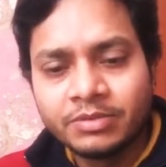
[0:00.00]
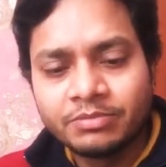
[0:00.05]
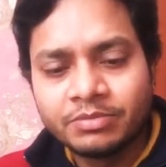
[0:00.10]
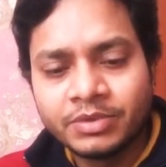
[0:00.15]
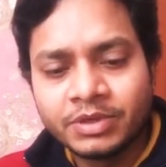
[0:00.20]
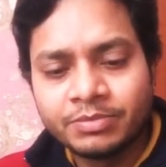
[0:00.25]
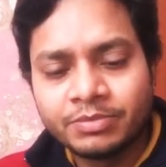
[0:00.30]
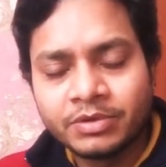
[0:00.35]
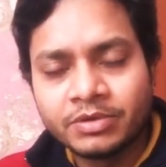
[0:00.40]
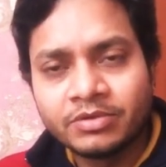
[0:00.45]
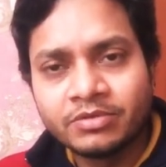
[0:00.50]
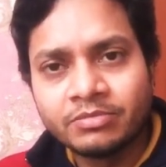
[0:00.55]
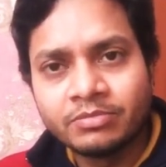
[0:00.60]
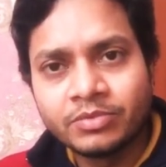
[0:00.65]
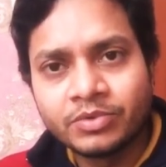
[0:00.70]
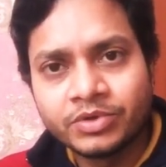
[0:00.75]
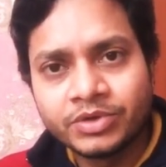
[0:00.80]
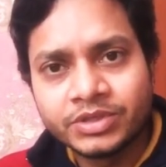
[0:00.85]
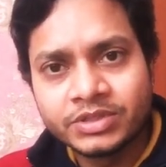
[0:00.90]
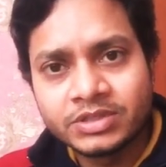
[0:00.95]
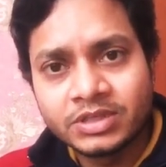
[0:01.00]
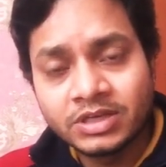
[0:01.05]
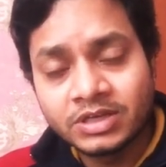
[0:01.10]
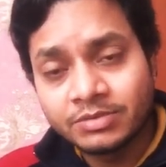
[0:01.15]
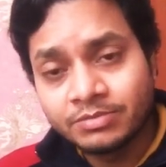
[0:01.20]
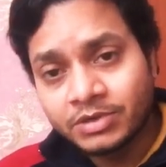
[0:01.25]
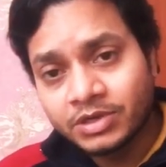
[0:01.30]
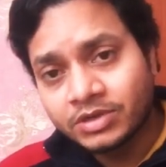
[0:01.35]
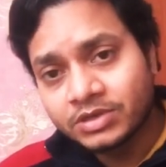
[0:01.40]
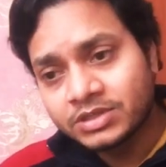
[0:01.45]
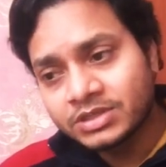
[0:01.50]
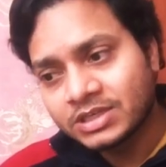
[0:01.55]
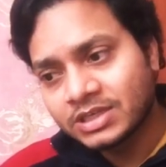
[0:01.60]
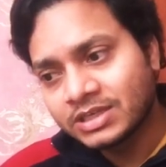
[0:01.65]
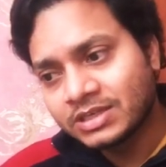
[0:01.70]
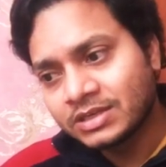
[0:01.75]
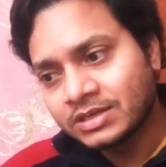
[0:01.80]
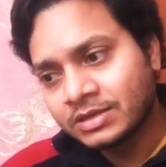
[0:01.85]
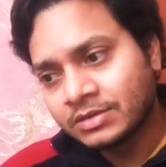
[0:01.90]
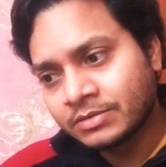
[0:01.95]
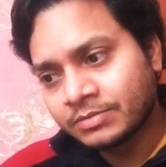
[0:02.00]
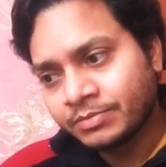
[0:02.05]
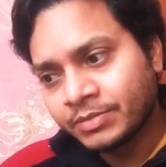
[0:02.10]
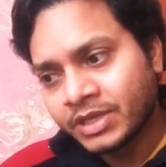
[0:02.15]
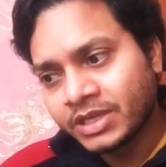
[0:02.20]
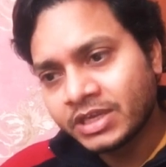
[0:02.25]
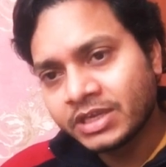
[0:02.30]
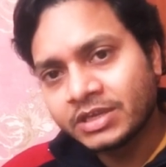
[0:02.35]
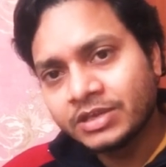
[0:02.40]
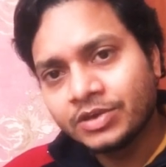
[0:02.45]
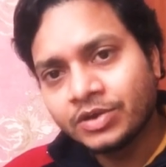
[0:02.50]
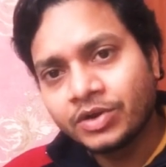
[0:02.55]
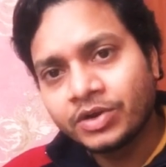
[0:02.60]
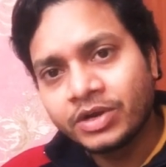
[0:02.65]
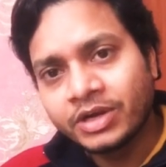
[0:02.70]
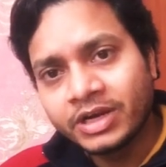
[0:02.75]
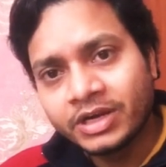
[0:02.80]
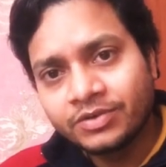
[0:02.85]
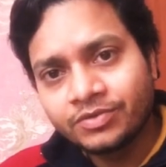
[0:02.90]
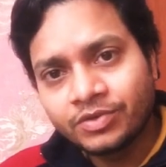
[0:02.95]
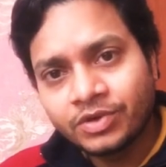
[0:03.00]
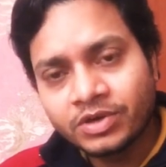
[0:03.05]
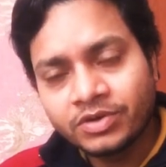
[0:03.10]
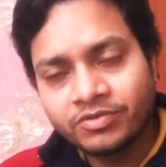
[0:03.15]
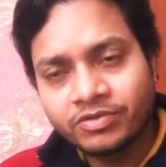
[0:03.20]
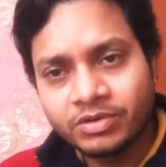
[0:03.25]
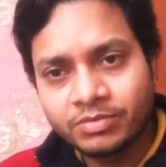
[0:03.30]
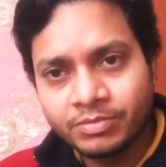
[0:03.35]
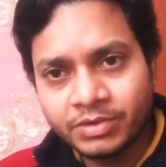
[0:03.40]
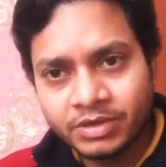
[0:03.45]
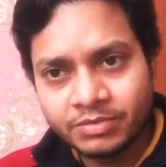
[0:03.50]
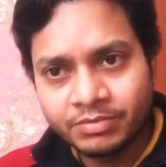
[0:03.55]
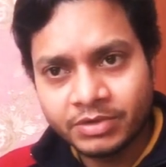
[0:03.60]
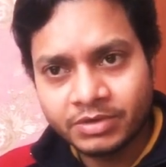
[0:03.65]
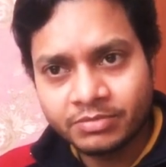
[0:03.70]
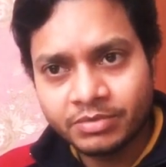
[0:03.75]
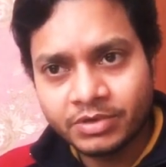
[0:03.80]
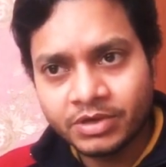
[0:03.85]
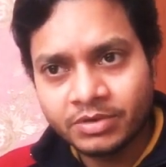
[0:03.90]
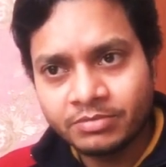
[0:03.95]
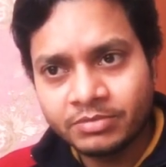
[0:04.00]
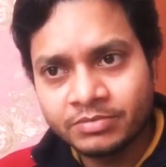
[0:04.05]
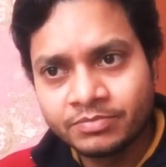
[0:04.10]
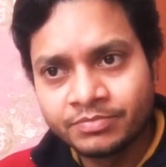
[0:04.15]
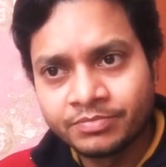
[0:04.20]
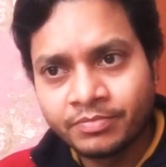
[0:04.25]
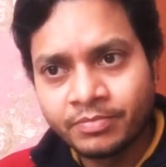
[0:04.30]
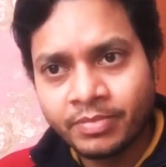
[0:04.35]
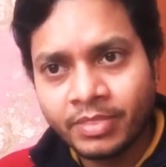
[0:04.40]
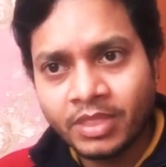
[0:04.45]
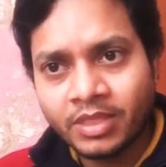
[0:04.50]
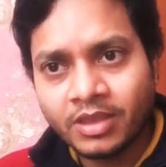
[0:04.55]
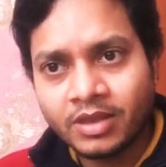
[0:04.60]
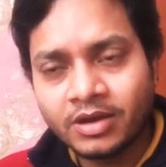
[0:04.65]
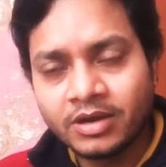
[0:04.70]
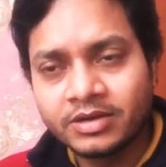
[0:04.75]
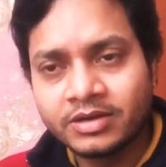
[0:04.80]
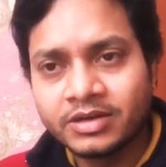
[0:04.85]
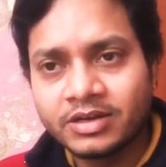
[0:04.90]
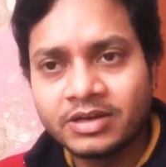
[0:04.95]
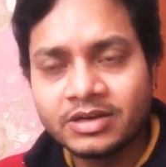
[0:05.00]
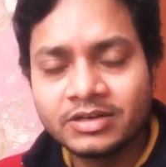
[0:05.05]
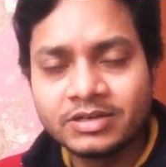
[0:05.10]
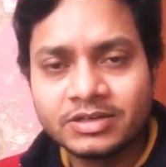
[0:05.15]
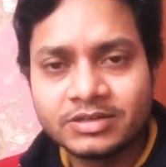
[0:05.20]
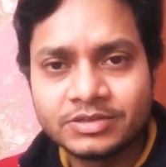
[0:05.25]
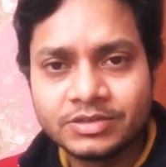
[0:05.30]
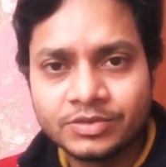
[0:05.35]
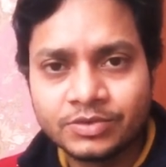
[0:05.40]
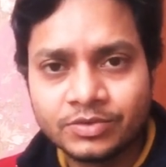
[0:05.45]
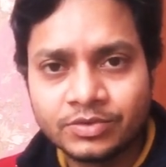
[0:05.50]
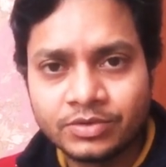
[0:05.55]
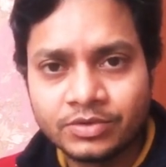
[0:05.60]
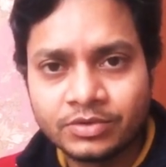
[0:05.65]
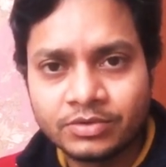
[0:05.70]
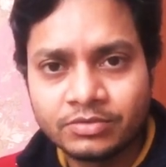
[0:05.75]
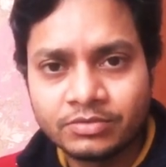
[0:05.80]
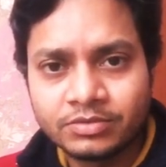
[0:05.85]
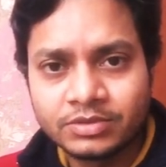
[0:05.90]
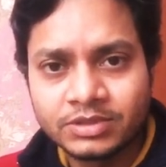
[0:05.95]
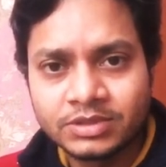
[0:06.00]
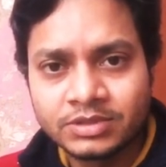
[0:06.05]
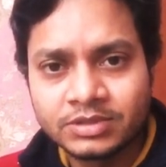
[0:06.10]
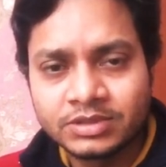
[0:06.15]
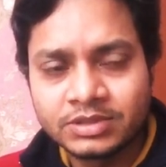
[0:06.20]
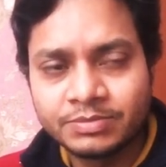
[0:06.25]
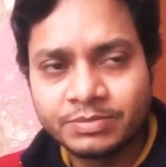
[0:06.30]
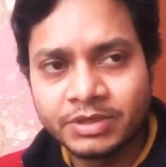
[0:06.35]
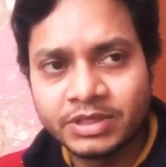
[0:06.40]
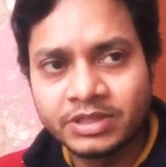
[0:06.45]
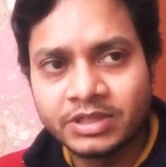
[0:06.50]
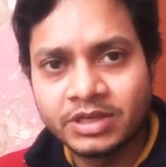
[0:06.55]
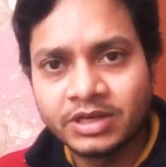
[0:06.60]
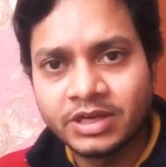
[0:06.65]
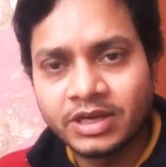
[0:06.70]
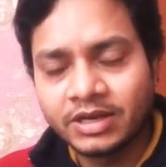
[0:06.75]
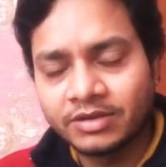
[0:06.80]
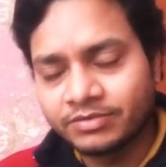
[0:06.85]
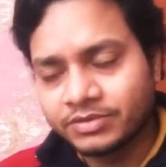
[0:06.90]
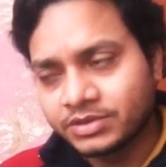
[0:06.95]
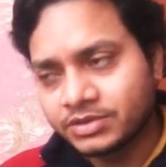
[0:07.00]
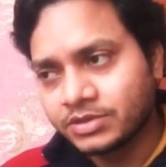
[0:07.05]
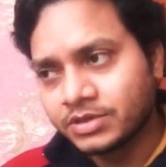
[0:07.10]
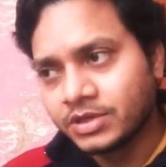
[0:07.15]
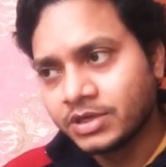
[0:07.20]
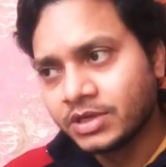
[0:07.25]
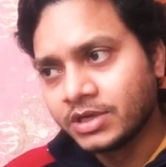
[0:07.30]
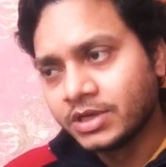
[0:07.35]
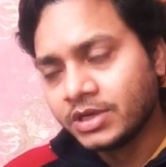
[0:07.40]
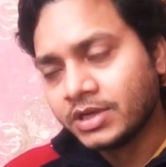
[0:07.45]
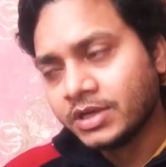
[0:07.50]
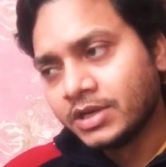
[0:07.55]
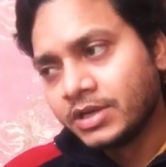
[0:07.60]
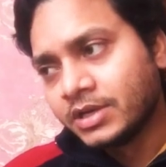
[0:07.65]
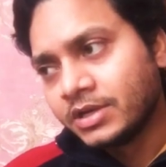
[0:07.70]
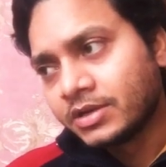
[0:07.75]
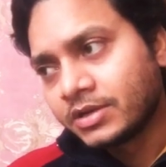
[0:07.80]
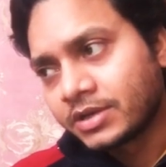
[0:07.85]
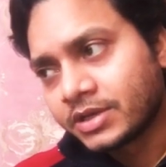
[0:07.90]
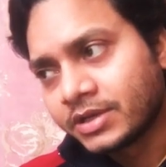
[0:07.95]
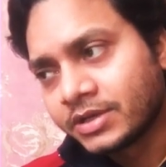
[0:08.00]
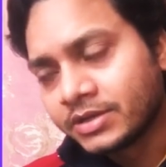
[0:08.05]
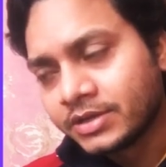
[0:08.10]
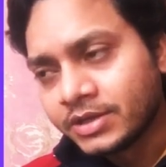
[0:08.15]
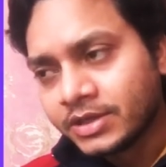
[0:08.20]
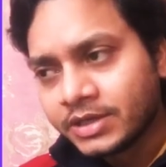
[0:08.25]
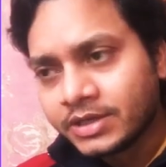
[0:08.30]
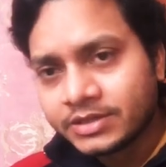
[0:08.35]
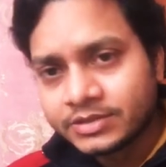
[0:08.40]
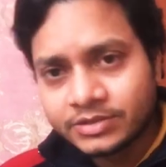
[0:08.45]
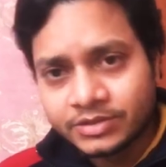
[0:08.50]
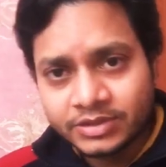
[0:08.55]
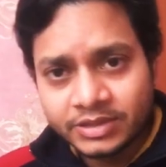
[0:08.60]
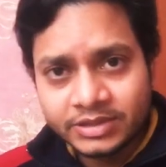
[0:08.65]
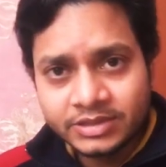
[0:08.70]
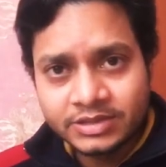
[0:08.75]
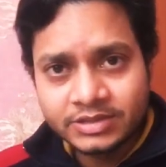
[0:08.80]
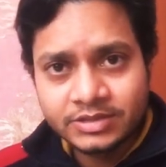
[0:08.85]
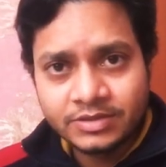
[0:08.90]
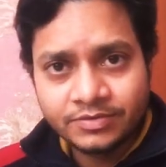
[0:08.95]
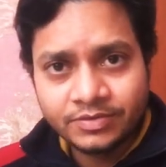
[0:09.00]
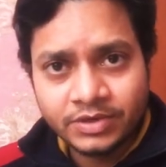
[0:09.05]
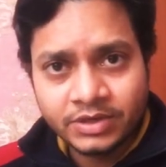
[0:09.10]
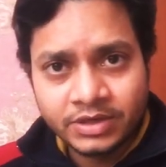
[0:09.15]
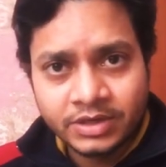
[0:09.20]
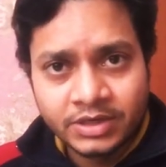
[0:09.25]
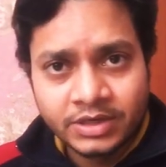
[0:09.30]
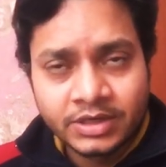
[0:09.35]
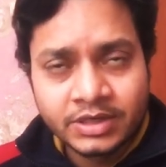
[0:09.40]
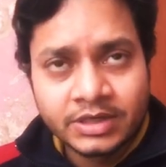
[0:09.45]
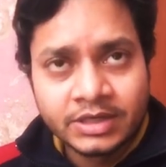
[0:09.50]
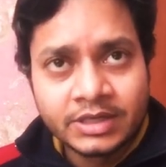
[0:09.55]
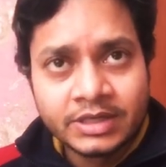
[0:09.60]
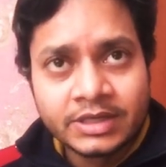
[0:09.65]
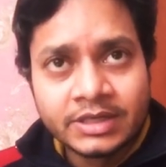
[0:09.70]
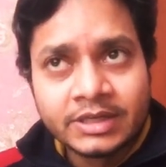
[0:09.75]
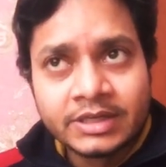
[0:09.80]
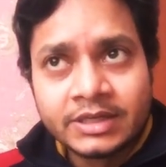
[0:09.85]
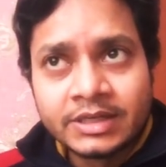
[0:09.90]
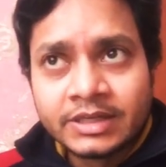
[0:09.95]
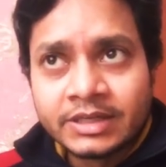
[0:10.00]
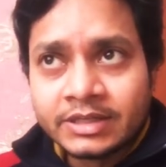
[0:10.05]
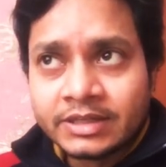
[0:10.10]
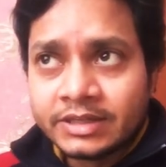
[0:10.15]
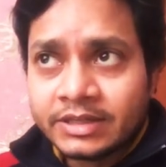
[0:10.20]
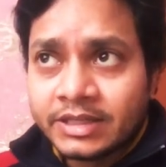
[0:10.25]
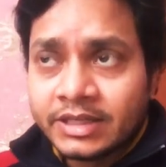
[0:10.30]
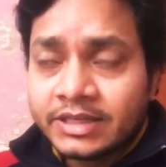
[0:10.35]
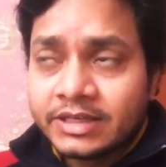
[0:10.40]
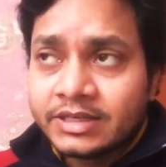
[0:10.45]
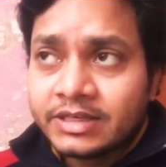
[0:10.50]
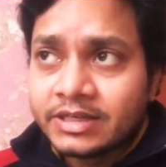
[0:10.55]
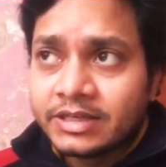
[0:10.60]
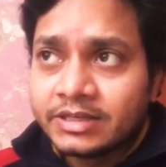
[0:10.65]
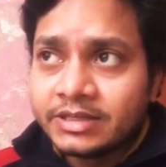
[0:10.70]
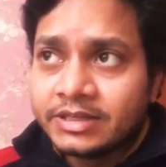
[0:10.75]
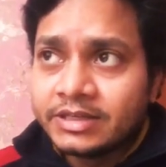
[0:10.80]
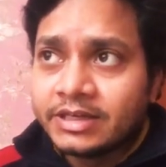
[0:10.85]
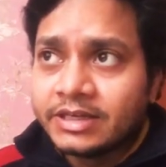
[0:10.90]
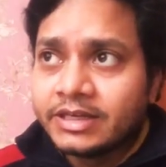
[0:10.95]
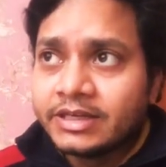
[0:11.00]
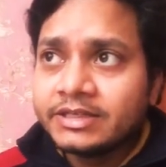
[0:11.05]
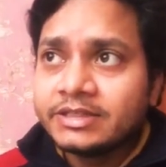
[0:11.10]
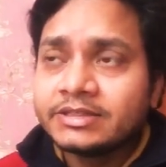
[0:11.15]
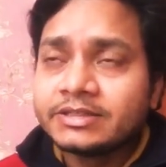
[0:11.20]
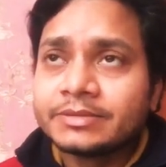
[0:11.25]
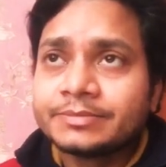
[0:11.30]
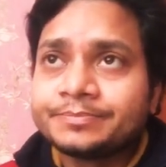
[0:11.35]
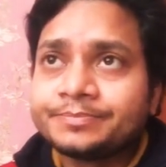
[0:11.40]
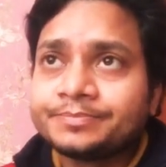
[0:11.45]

people more easily, because making your network will be a big problem until unless you don't speak their language. Okay. So this is the one. Then yes,